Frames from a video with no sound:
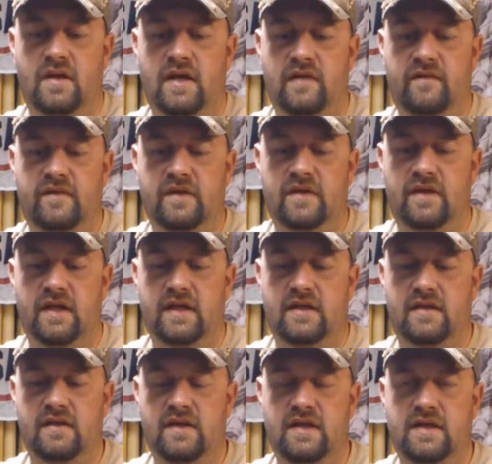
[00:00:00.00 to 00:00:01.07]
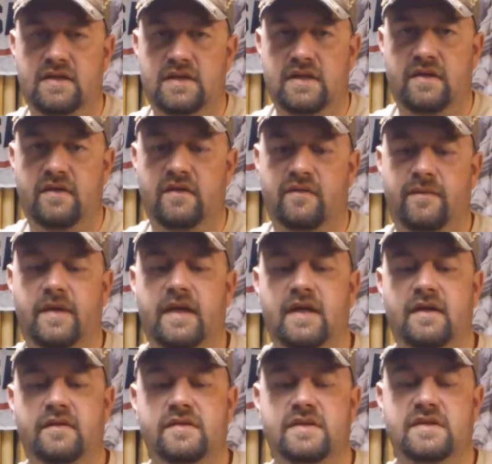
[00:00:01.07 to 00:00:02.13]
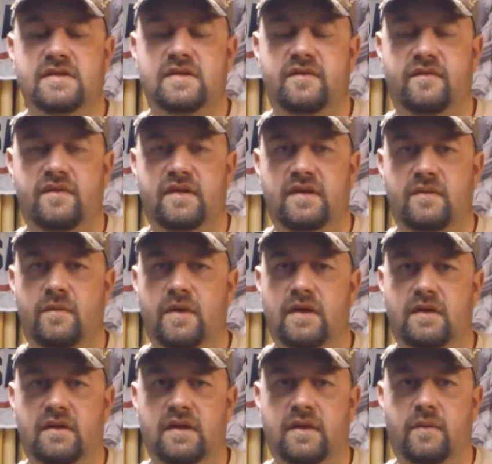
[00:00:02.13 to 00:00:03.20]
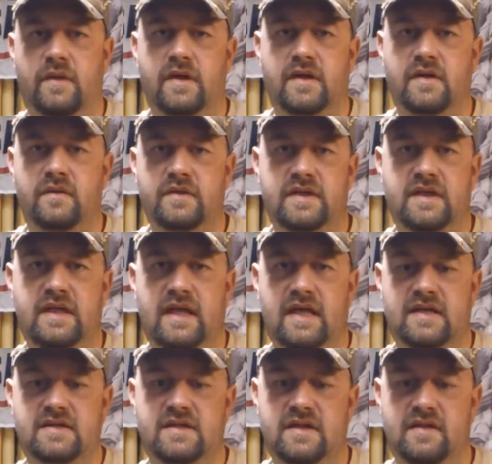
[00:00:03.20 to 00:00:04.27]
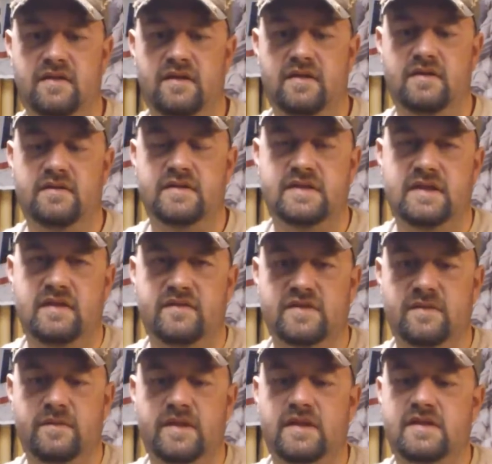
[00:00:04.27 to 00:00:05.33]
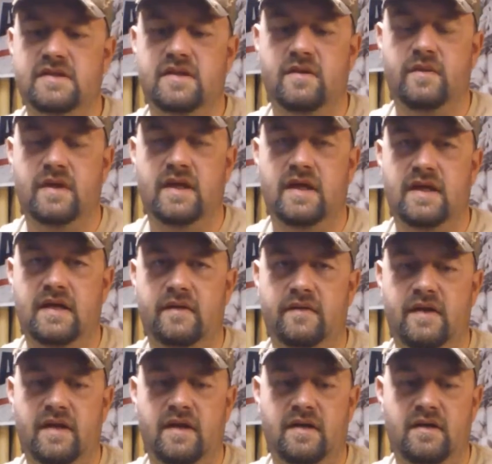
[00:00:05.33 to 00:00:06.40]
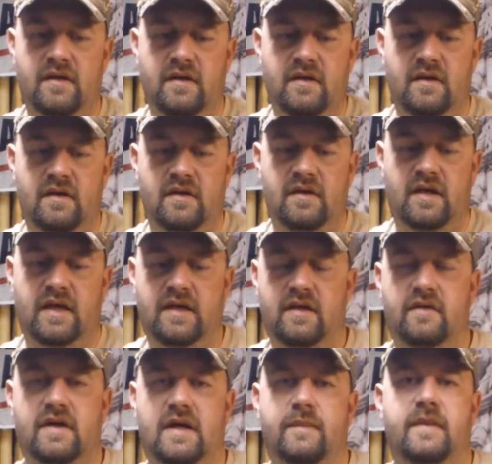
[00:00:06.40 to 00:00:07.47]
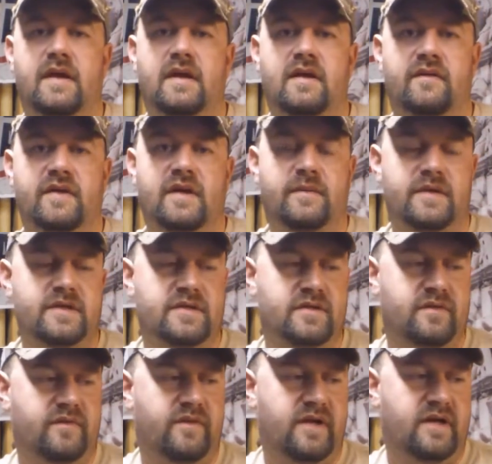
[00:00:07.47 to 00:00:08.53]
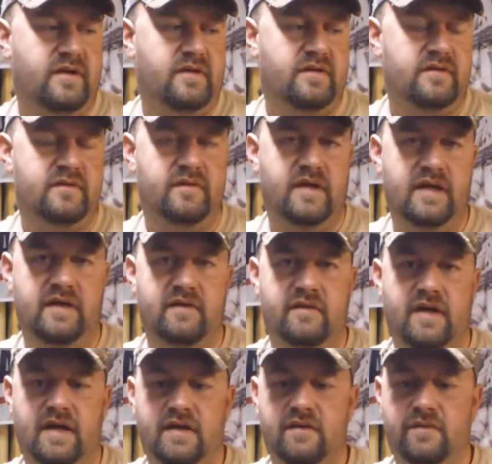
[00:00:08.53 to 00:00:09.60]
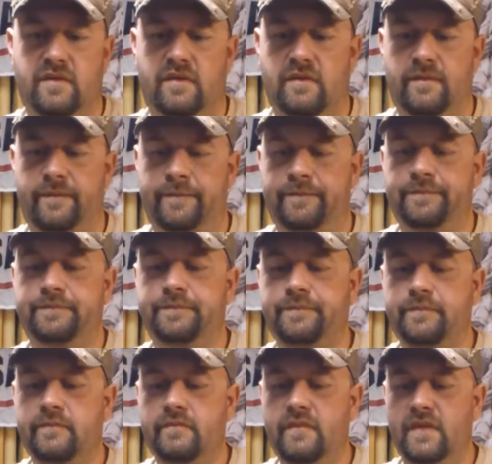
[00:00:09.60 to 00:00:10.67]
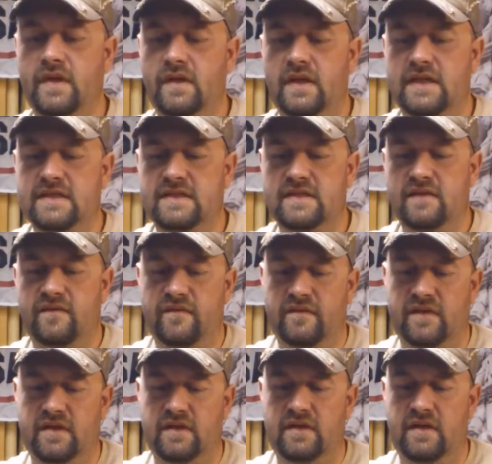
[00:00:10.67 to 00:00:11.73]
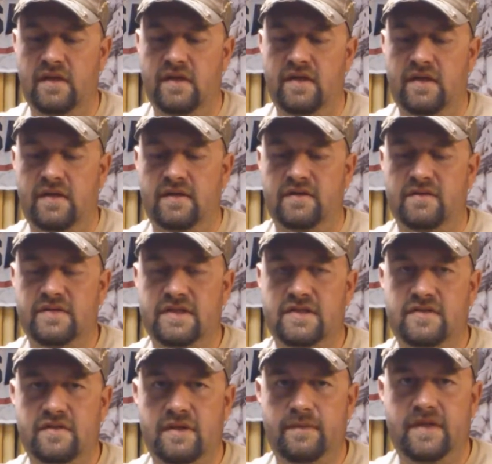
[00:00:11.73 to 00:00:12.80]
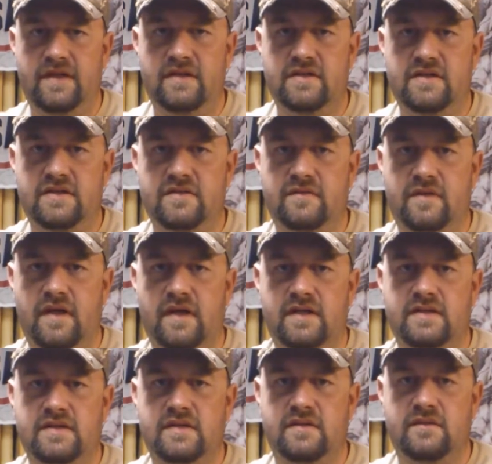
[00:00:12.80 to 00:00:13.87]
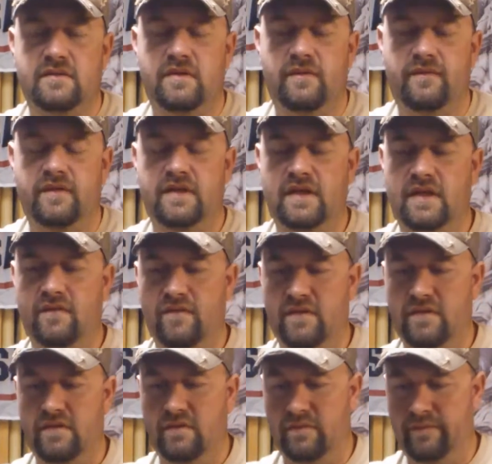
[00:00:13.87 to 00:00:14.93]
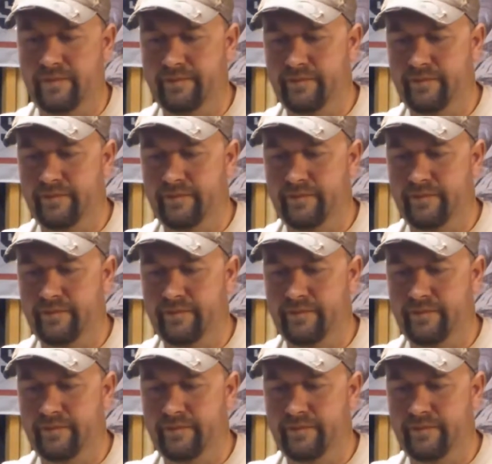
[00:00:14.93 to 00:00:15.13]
I feel like the interior of my house is defended well and I want to go to the exterior and see if something is going on out there, I can grab that. I've got my Surefire ready to rock and roll. And that's if those extreme conditions arise, and hopefully they never do.